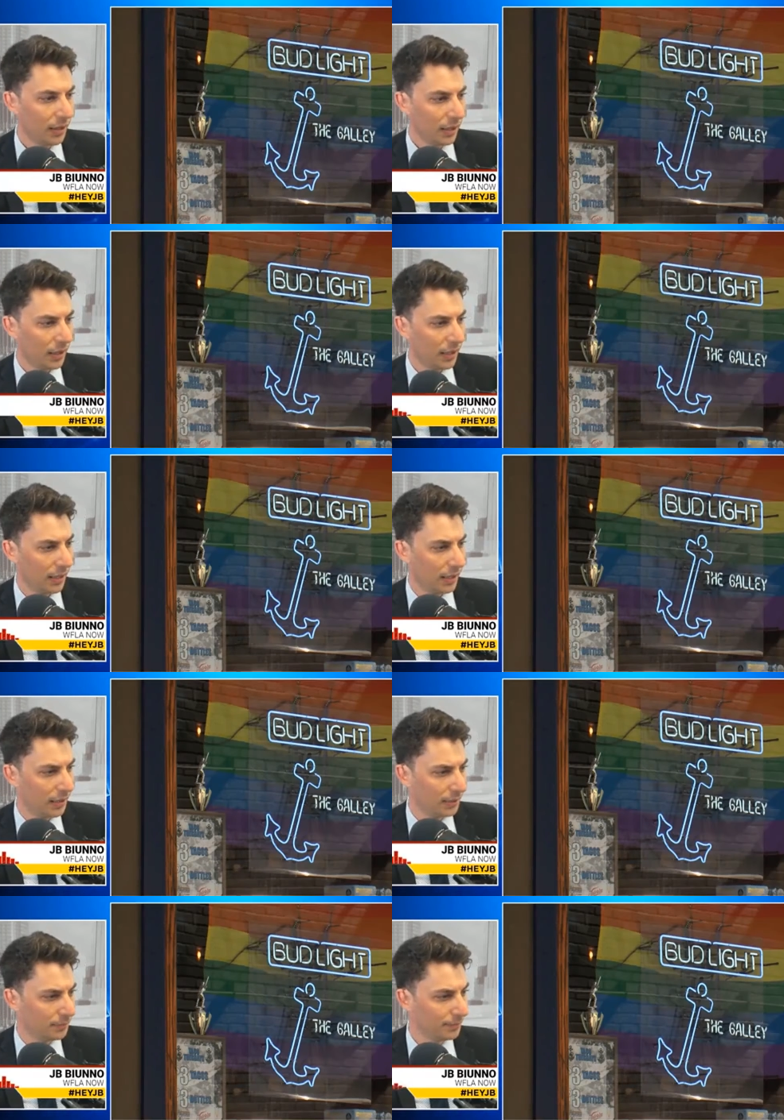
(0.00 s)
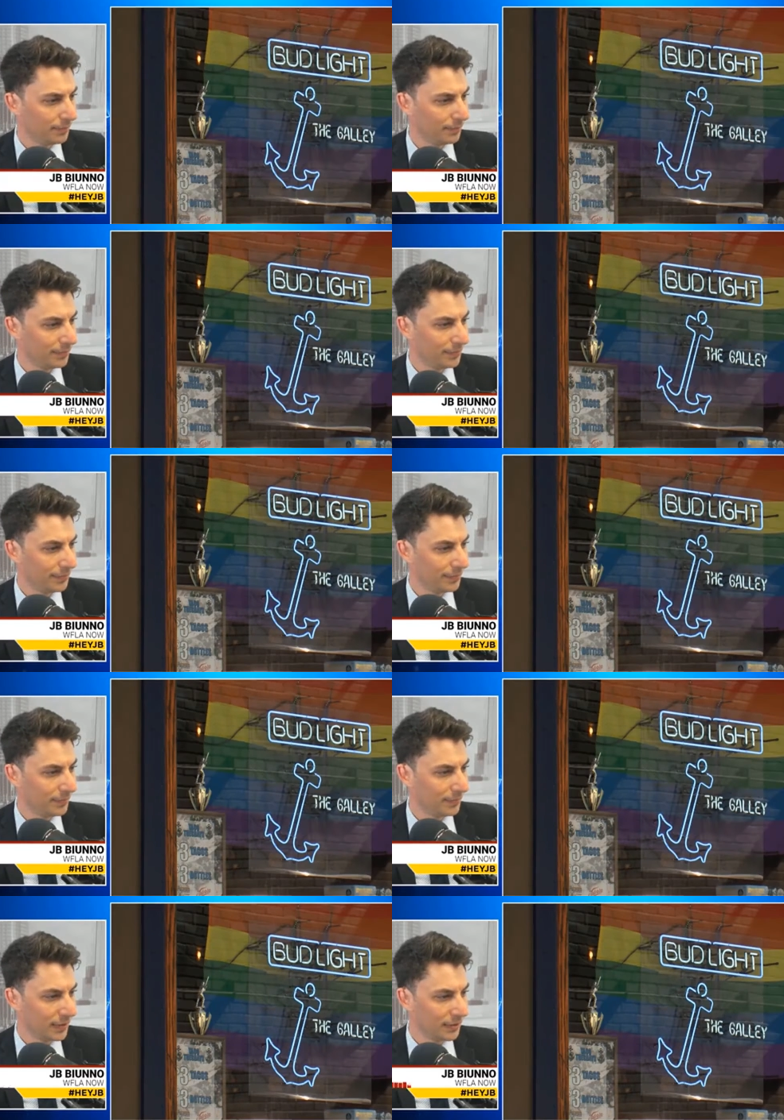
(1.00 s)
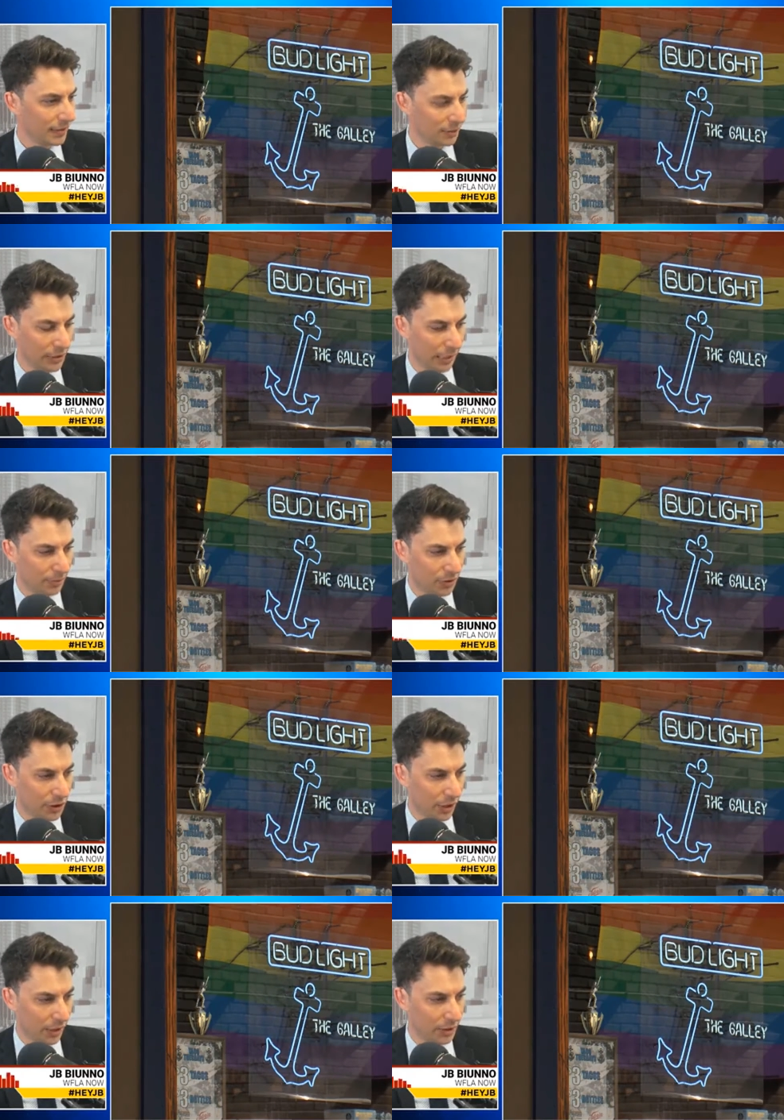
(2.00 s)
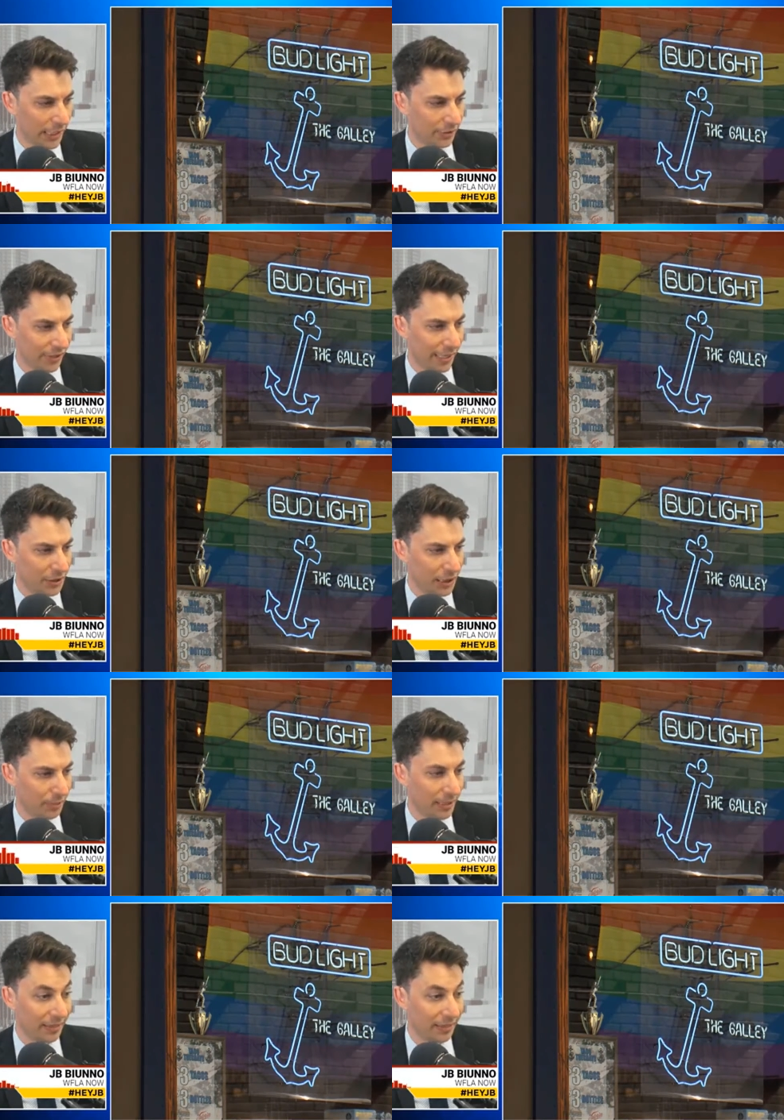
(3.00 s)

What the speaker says: Let's see here. James Judge, hashtag HJB.